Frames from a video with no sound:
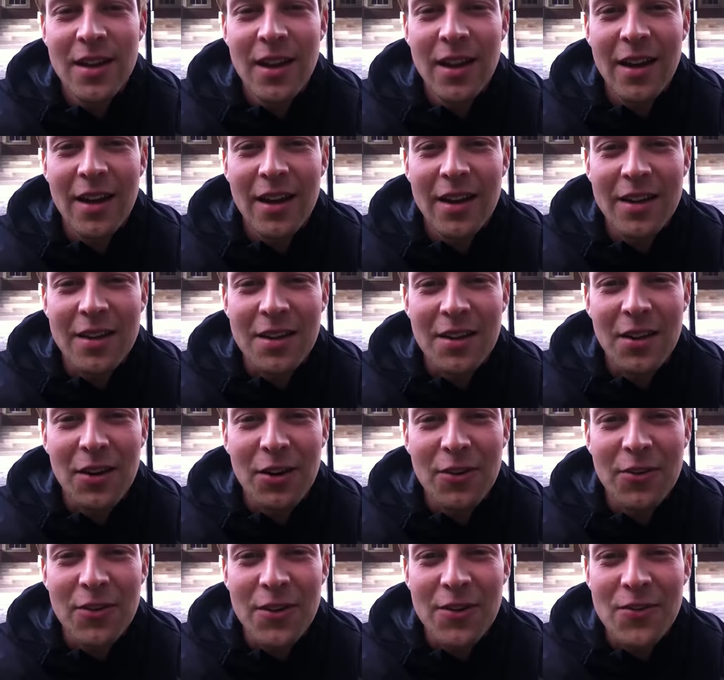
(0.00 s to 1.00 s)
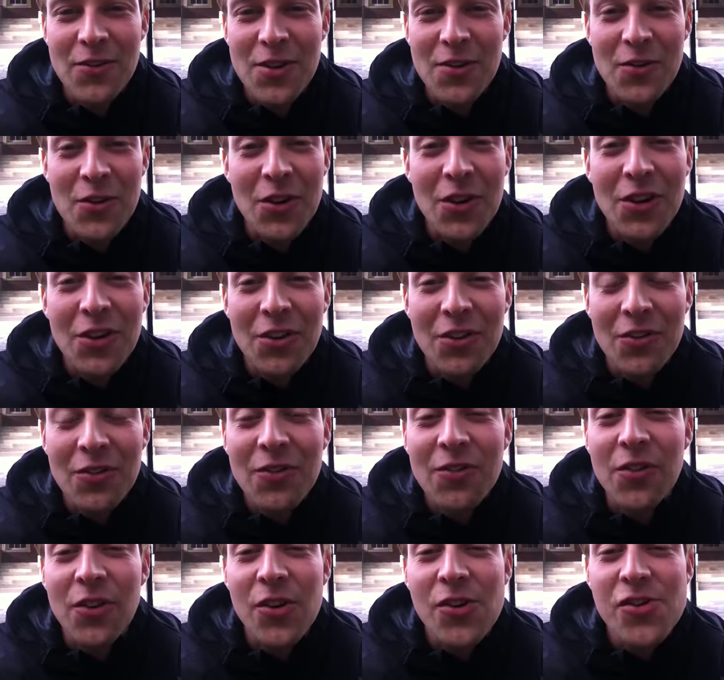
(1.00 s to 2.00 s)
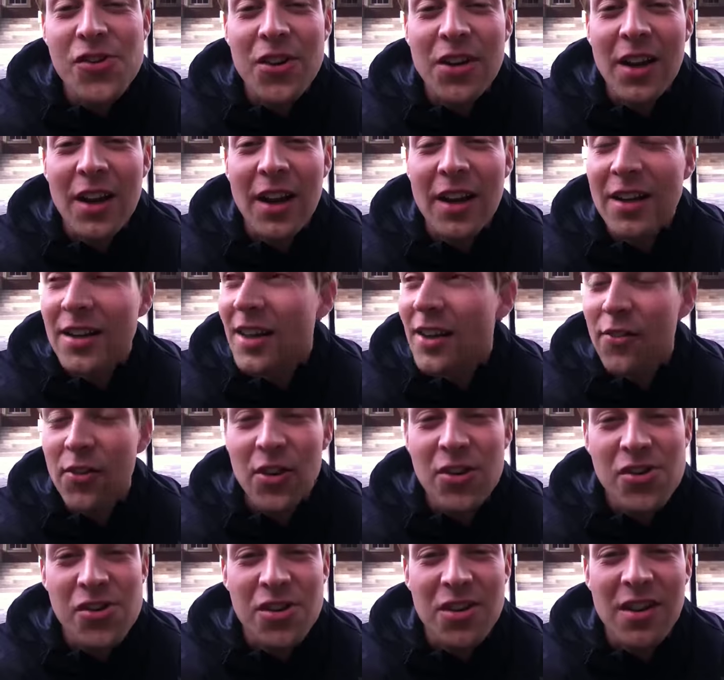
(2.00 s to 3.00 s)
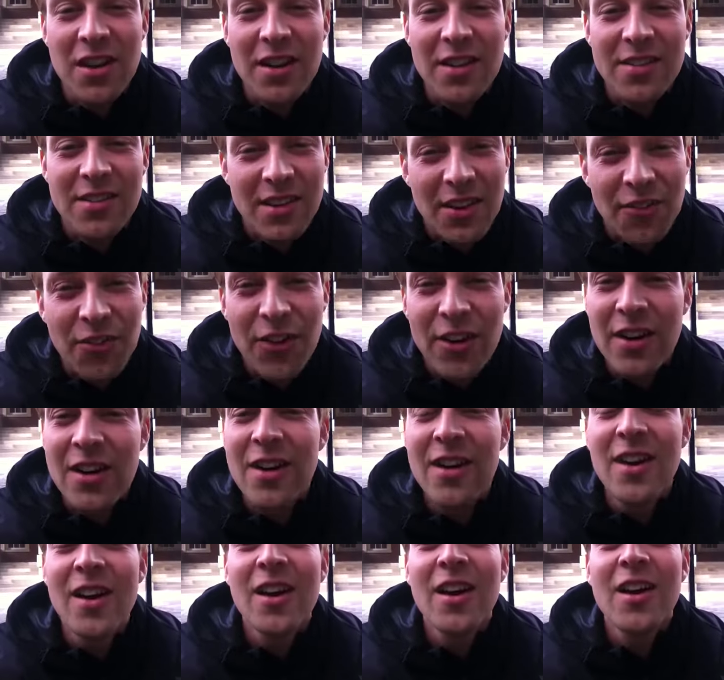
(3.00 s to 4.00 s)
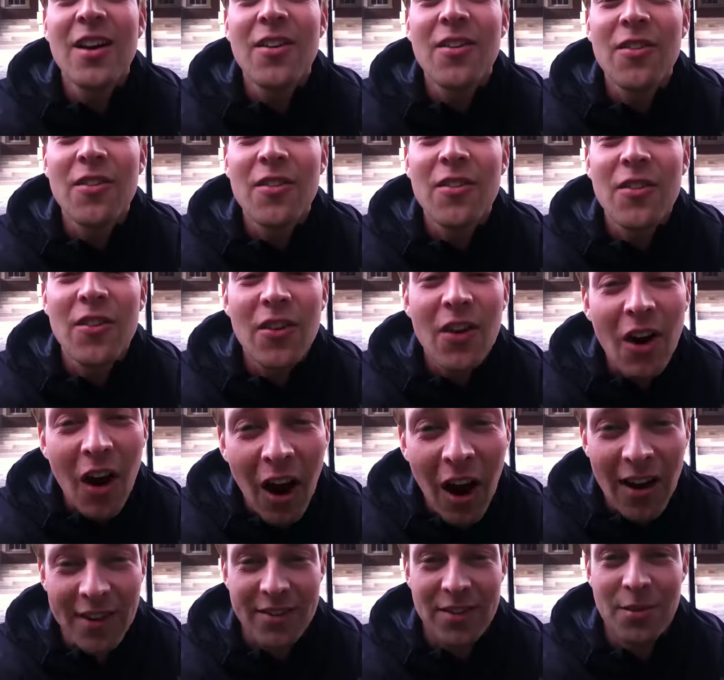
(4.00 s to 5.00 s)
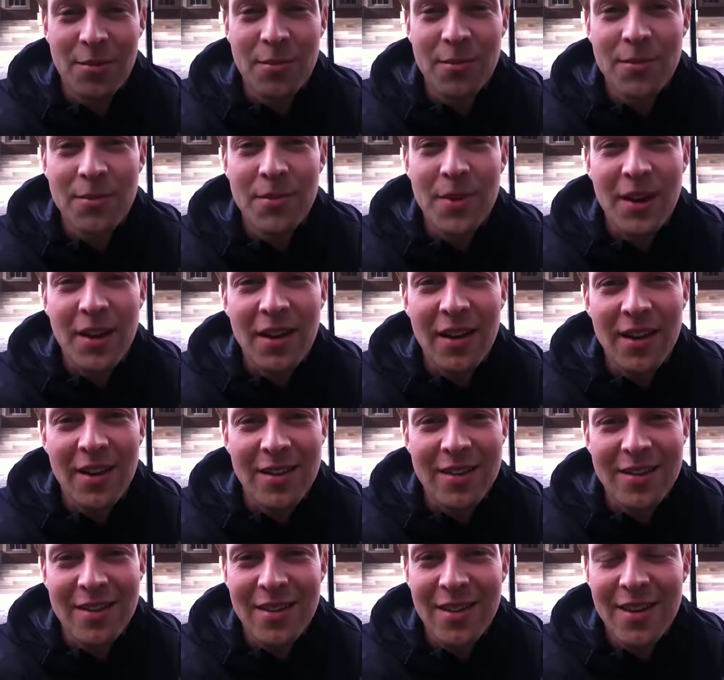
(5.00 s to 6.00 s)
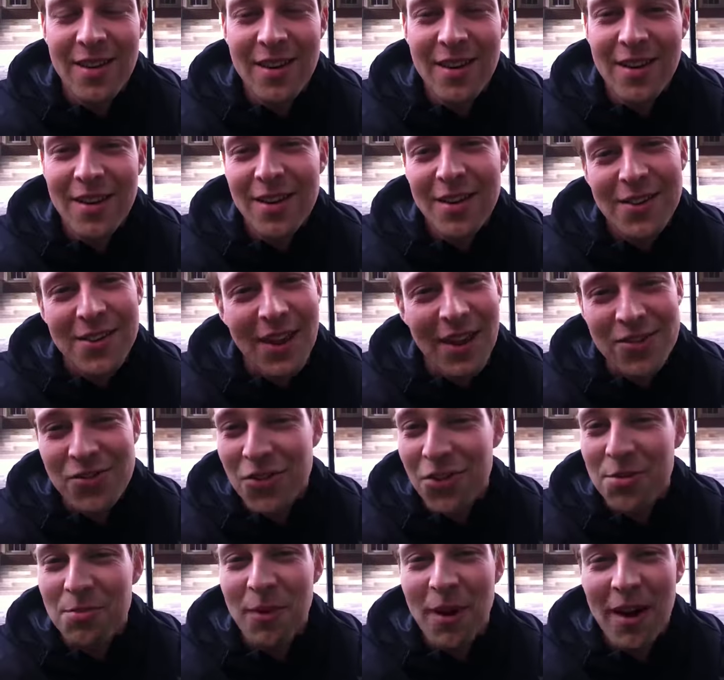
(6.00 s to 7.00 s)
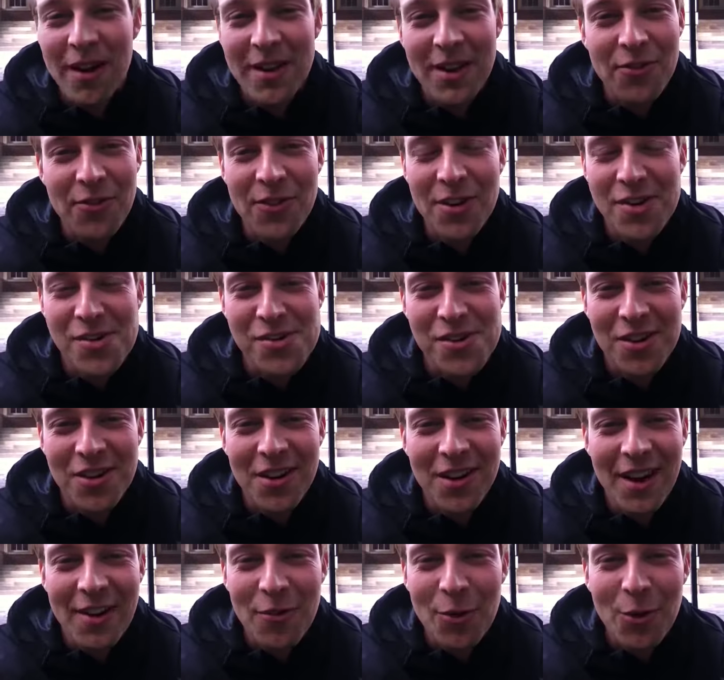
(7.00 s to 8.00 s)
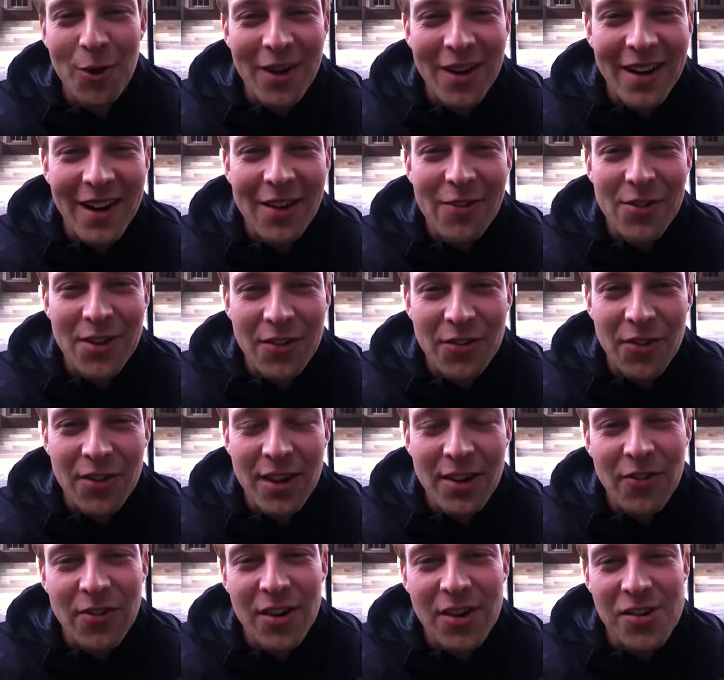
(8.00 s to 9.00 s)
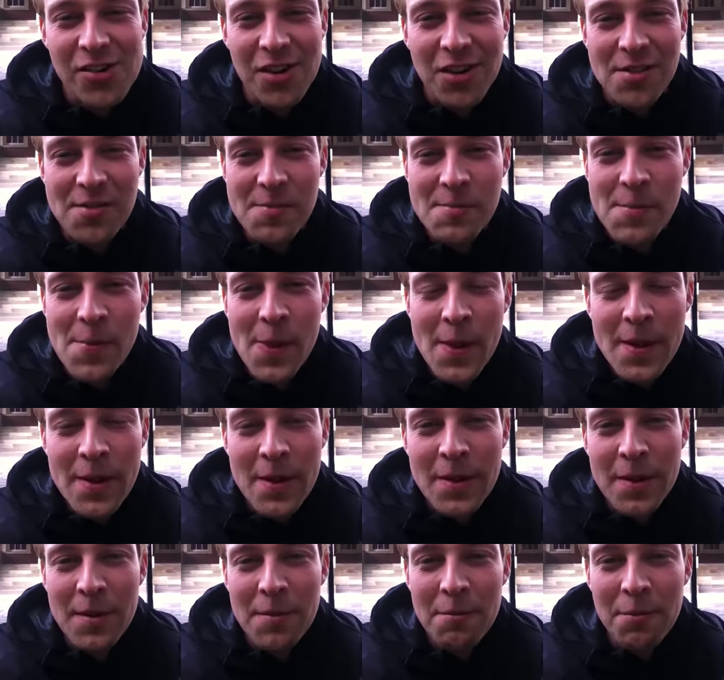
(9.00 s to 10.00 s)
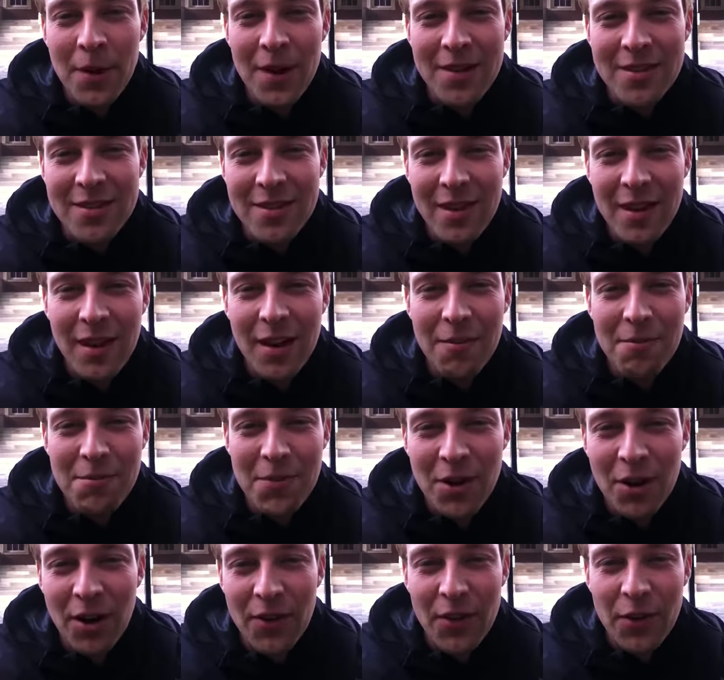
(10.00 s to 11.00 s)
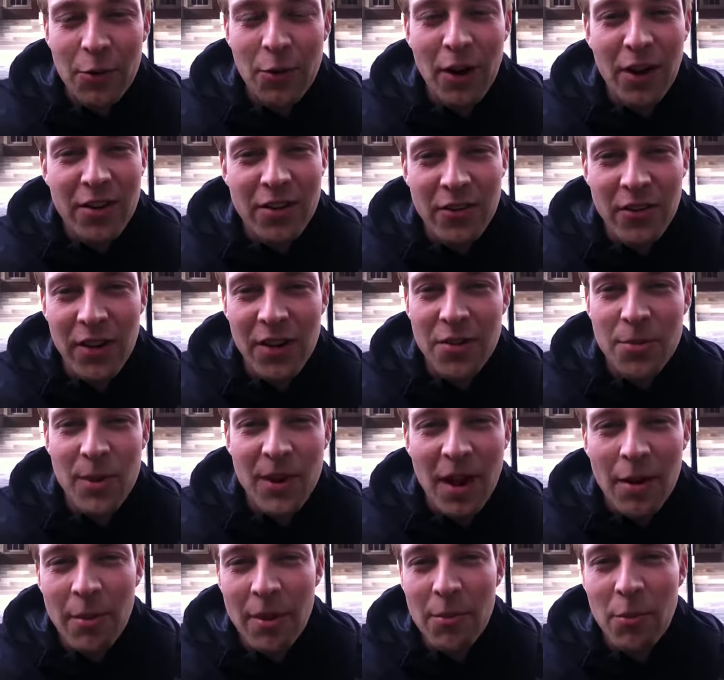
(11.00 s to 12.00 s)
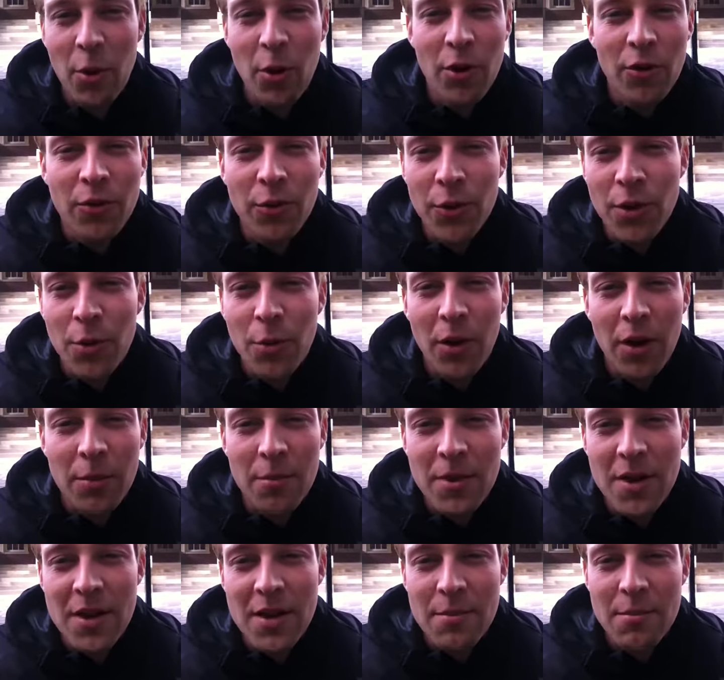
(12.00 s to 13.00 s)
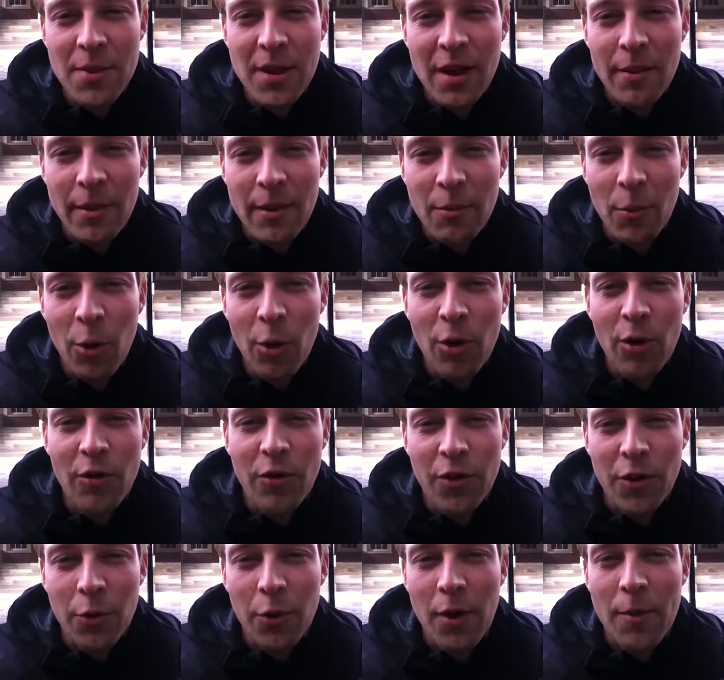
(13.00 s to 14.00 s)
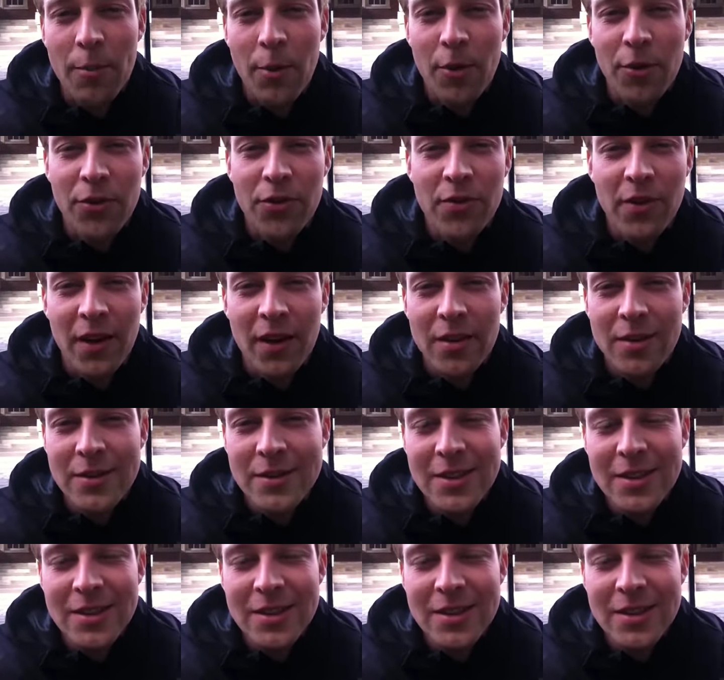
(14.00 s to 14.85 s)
And, you know, if your version and definition is different, awesome. Because that's just my definition, and everyone can have a different definition. But, you know, the crux of it is becoming more of who you want to be and becoming more of the great person that